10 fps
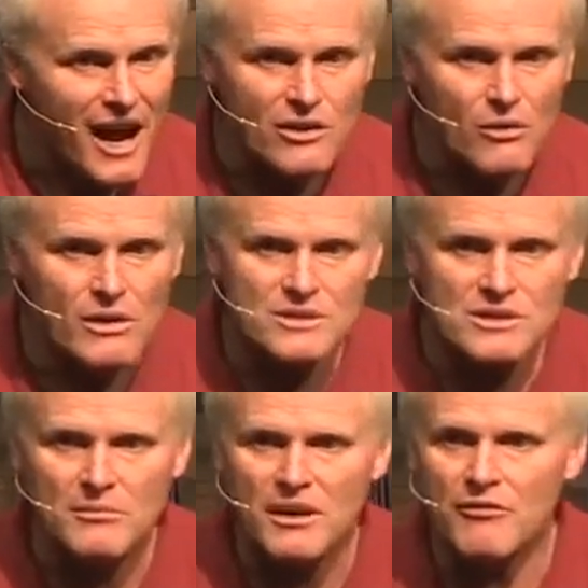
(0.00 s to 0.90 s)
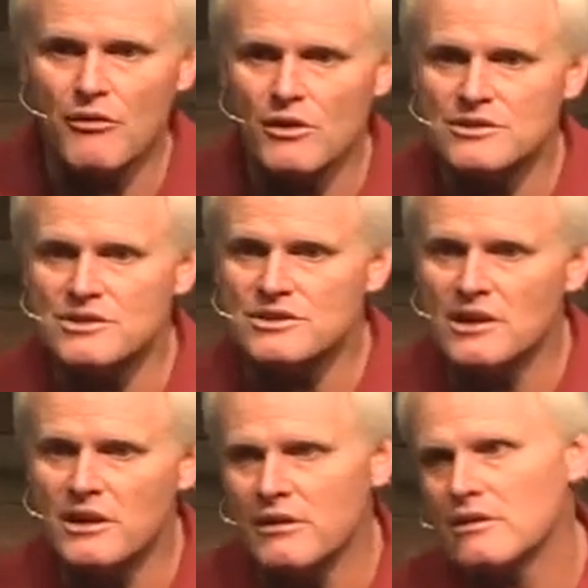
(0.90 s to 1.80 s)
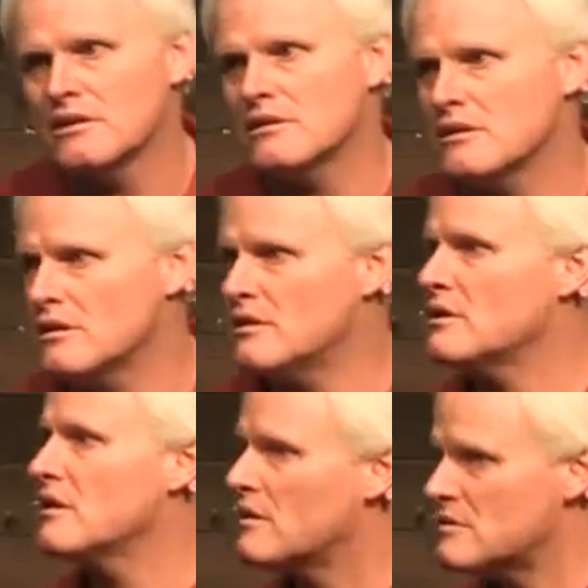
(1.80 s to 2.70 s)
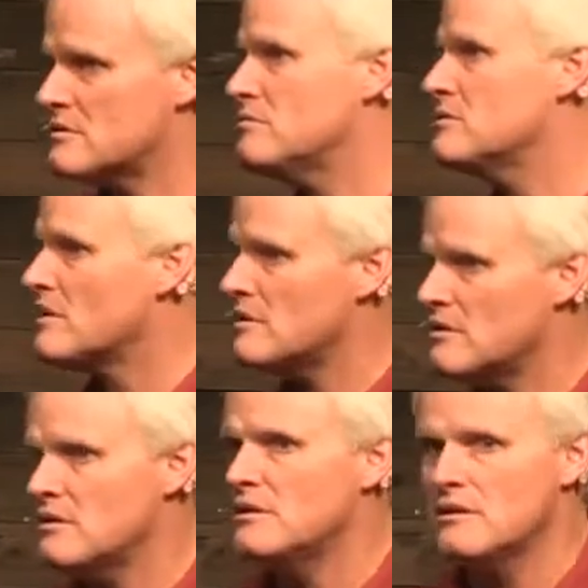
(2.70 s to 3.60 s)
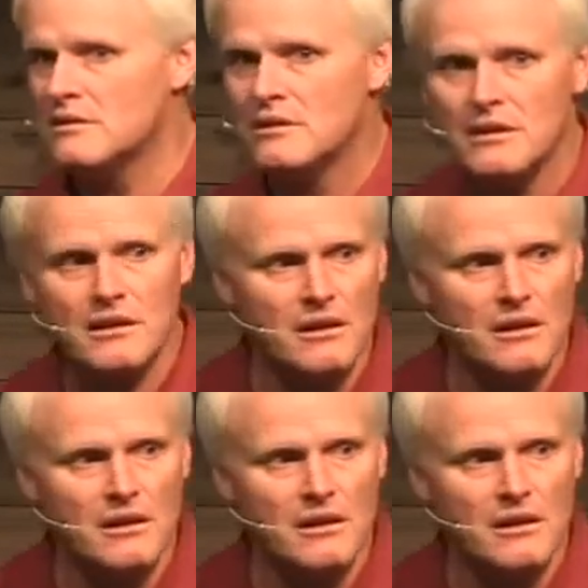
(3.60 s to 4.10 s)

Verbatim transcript: I don't want somebody forced to sit here and go, oh God, I got to sit beside the kid.